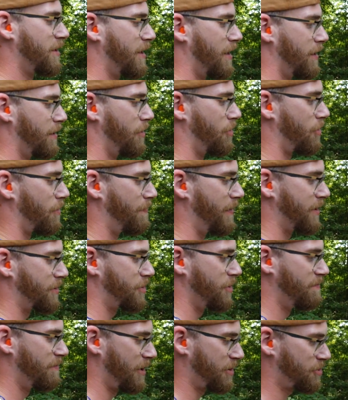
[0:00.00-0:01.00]
a little bit
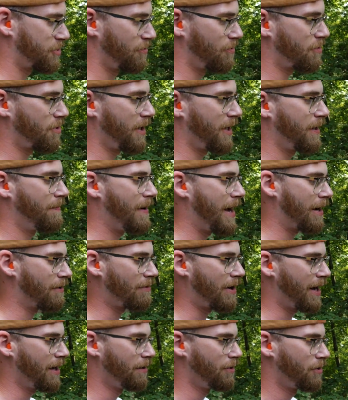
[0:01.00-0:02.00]
too much, so we'll crank it back
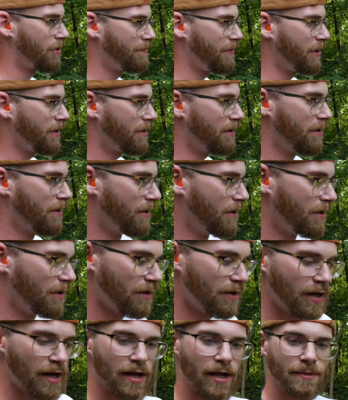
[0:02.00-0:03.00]
right a little bit,
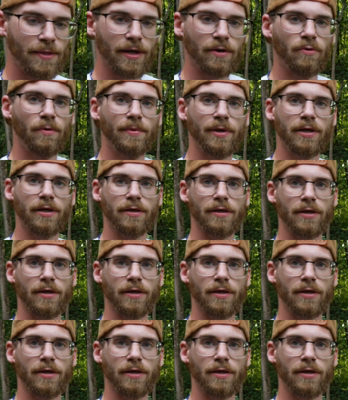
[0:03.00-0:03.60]
and I think we'll be good to